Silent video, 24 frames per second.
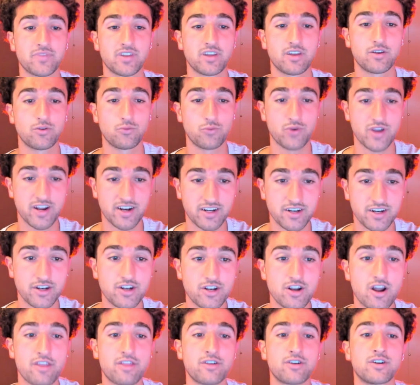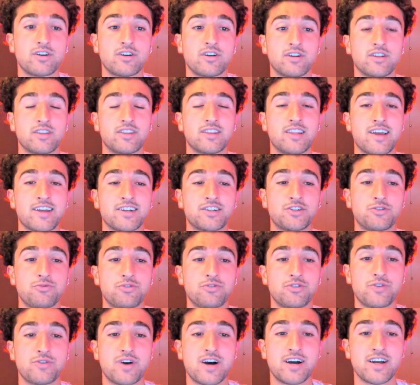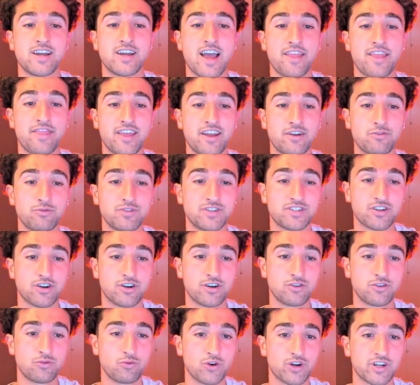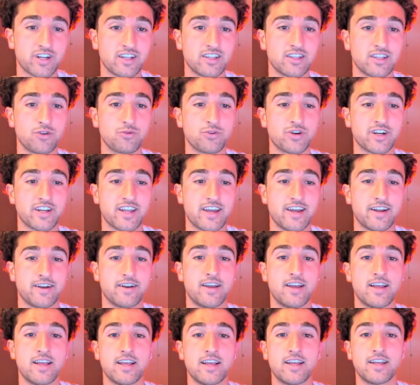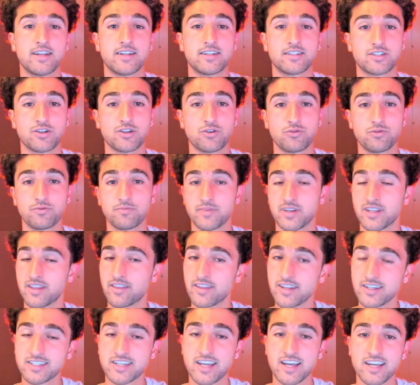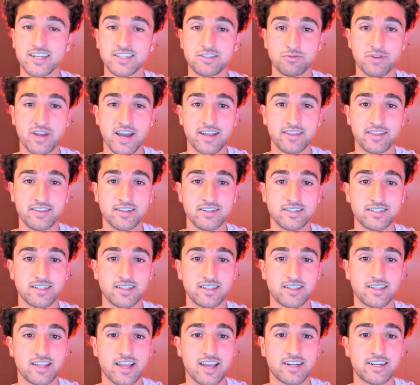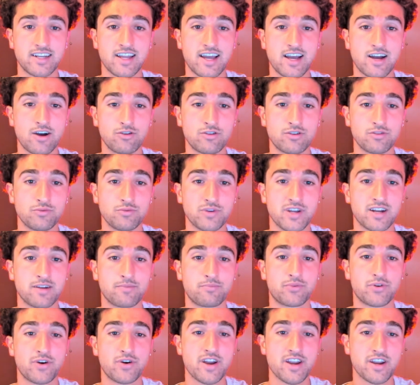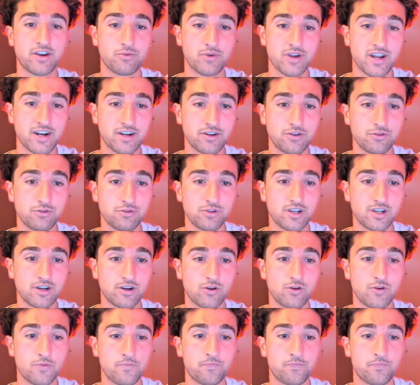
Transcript: we had another leg to a new high, and then we started working lower again. So in this case, we had this leg down, we had a break, we had a new low.